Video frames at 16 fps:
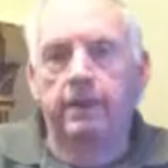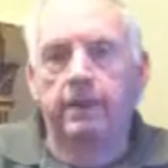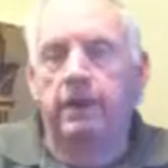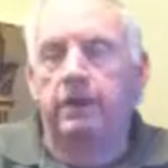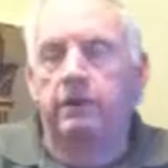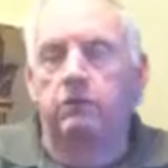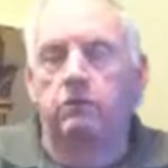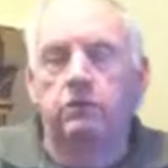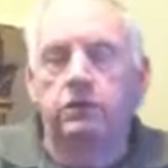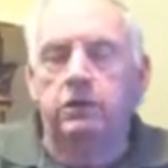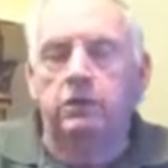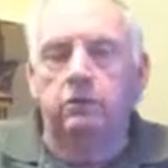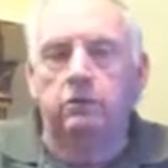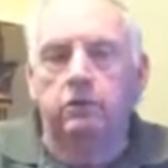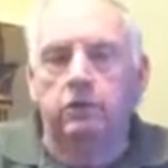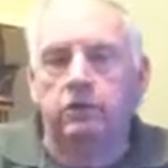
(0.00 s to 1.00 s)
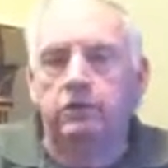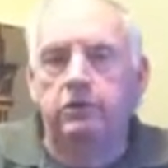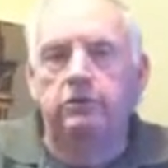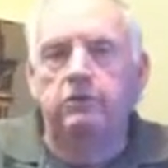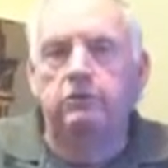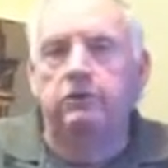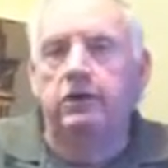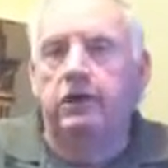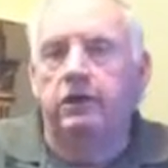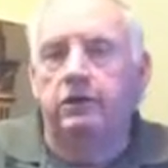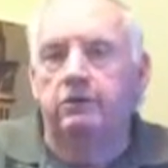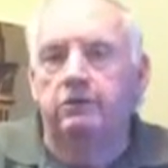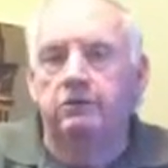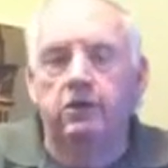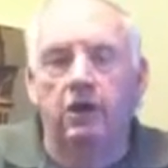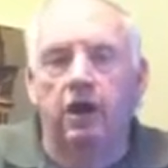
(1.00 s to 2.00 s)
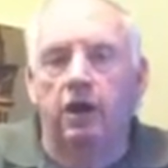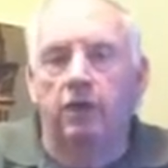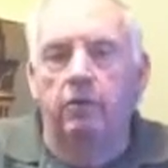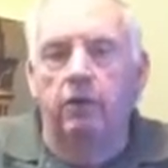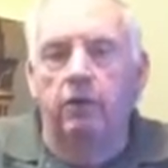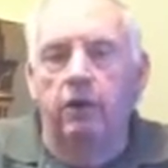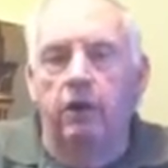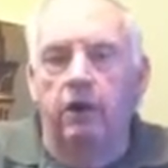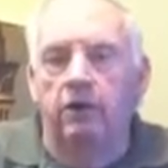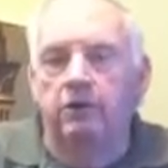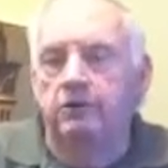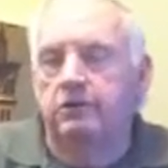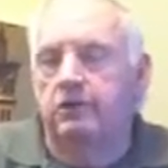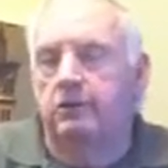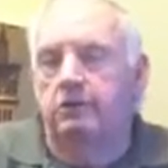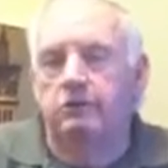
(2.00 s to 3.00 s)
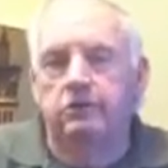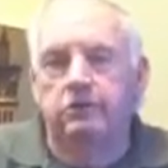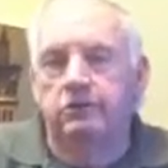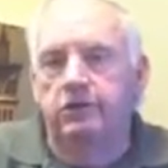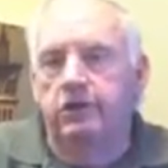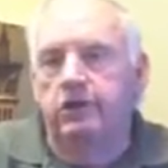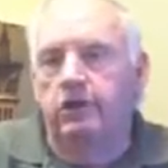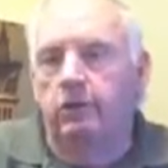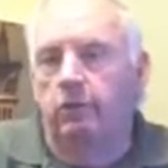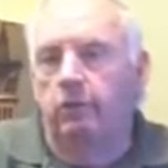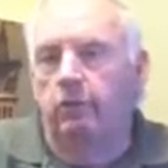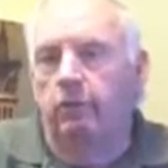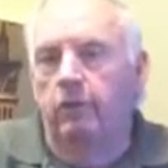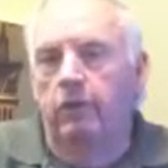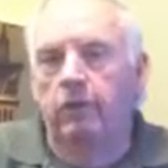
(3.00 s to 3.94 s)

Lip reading: They don't care whether you've got a job or not as long as they'll